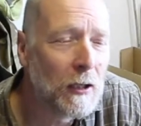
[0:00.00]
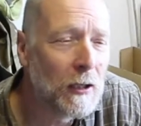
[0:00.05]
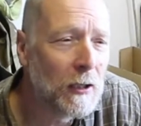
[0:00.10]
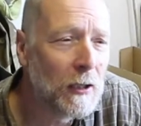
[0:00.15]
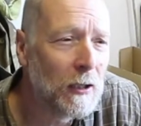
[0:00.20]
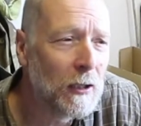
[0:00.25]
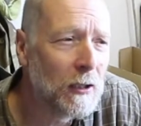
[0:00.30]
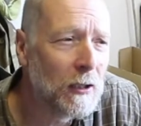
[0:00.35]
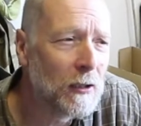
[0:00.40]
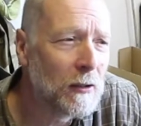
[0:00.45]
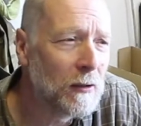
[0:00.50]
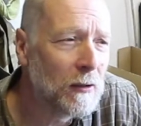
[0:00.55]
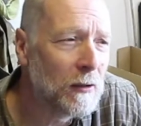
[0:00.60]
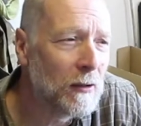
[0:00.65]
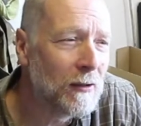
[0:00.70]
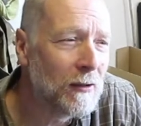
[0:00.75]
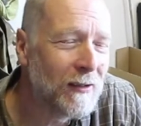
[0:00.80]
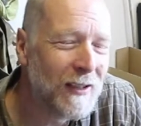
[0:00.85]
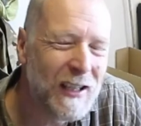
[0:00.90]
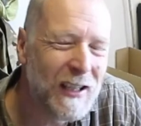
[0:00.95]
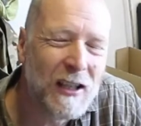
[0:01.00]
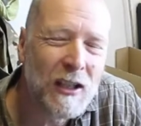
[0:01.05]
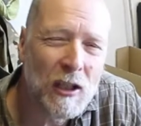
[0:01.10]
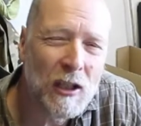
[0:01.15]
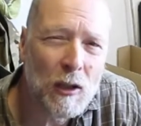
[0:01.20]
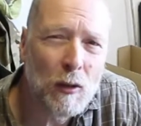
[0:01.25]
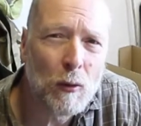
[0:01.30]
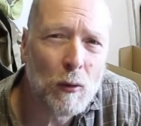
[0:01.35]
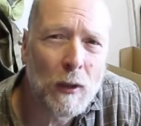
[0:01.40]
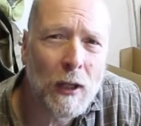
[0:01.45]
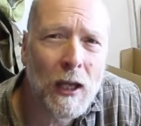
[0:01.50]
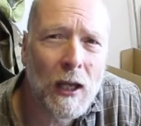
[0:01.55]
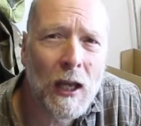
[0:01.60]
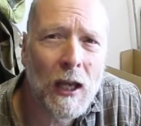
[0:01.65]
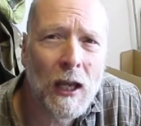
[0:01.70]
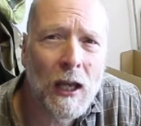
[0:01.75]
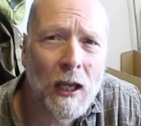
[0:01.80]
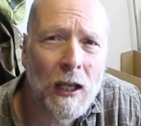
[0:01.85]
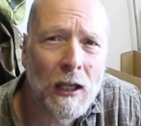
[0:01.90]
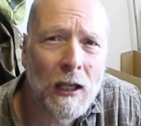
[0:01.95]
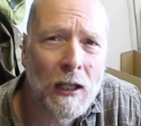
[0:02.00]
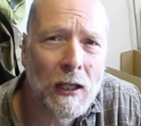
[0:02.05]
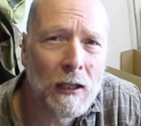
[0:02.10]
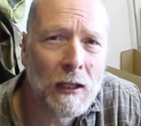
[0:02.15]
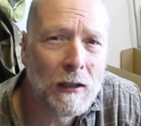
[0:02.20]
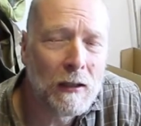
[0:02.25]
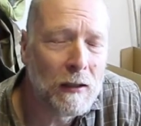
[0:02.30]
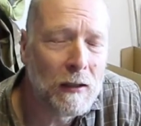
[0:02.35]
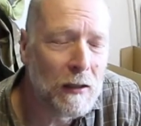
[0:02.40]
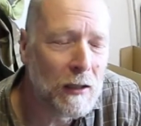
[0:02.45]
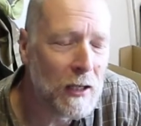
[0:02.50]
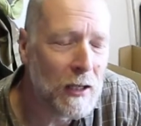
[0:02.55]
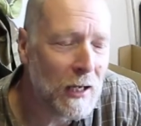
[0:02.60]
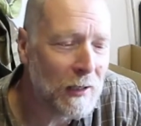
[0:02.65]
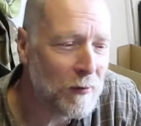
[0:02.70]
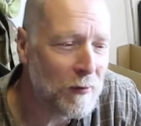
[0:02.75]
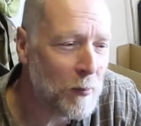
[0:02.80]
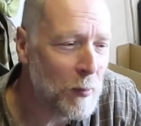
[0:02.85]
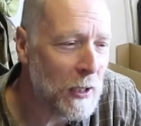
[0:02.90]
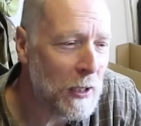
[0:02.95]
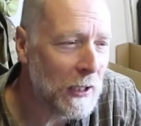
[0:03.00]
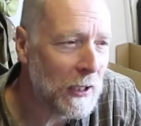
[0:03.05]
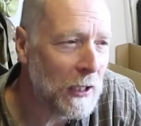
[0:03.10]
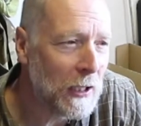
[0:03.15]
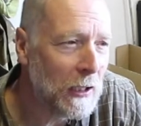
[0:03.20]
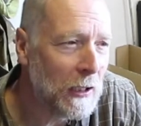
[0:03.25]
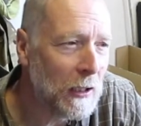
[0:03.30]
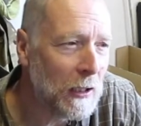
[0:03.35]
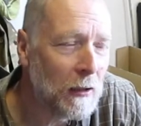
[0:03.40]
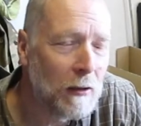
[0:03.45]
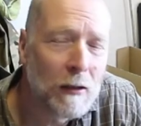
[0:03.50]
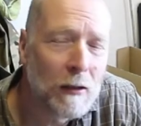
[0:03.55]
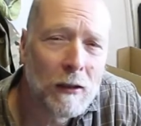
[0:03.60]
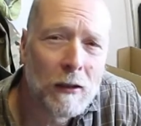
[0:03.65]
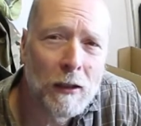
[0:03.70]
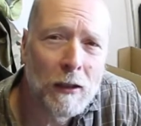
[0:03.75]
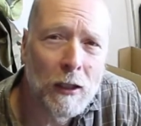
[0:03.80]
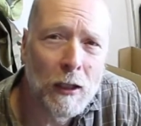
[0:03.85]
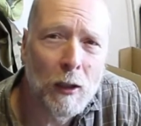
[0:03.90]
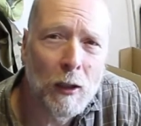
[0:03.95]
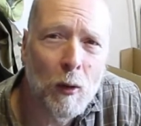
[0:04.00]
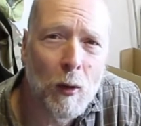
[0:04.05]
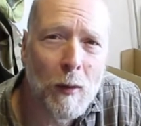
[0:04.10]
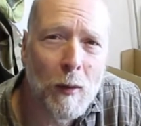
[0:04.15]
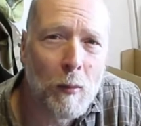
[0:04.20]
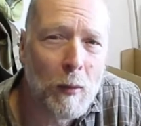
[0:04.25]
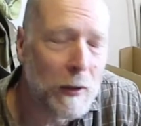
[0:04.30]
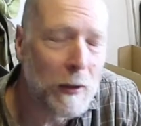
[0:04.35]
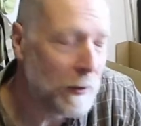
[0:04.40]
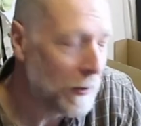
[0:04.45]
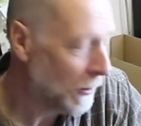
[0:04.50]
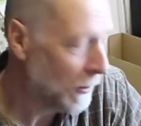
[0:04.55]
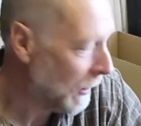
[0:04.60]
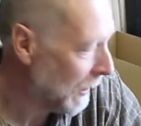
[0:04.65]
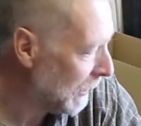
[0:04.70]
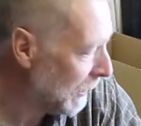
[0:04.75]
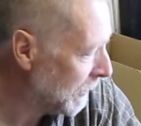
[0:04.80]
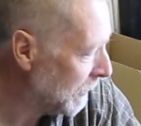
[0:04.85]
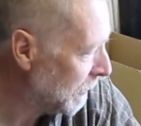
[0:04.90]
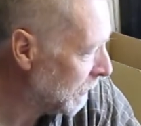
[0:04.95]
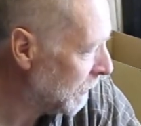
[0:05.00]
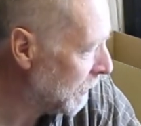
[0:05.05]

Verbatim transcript: uh, in the UK in knife making equipment and